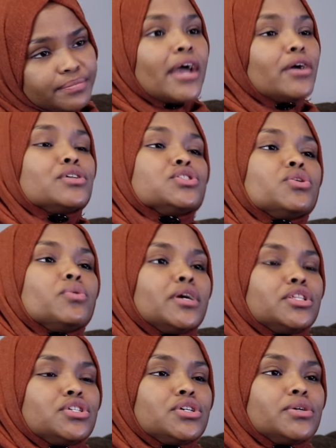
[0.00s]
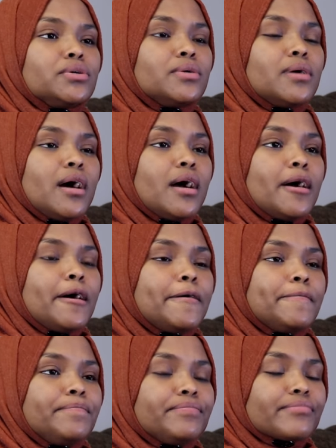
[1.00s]
I also want
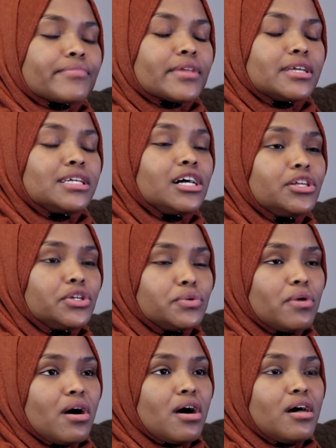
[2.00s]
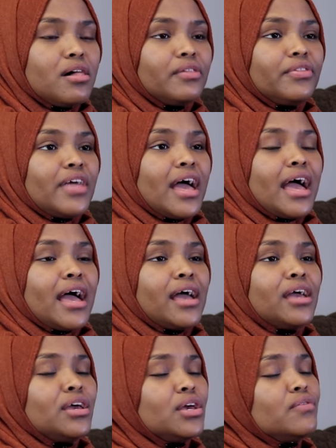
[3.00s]
to tell you all
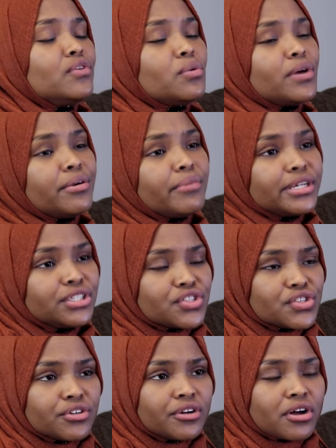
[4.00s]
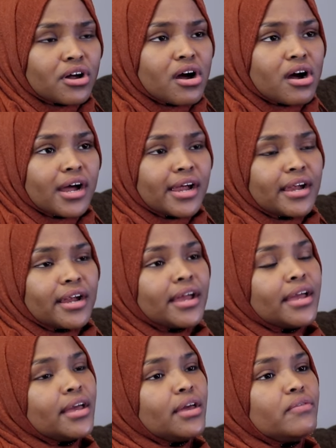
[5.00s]
that if you want to register a car,
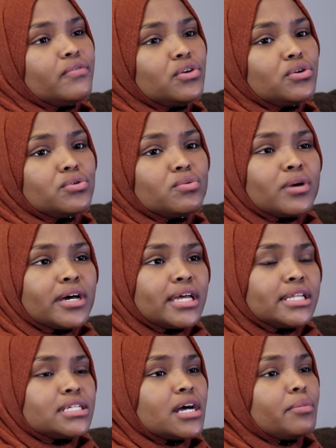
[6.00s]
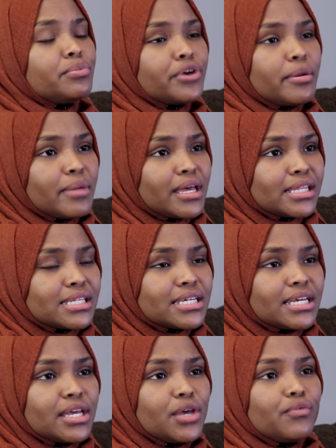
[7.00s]
if you want a permit,
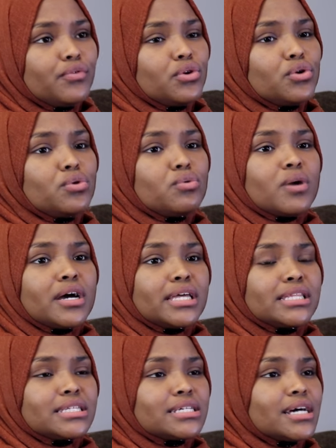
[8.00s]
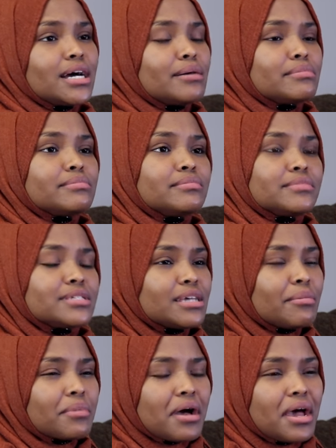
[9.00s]
if you want
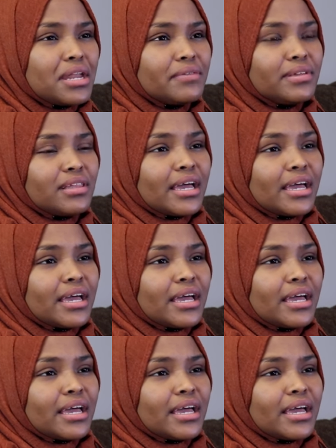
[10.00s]
some kind of a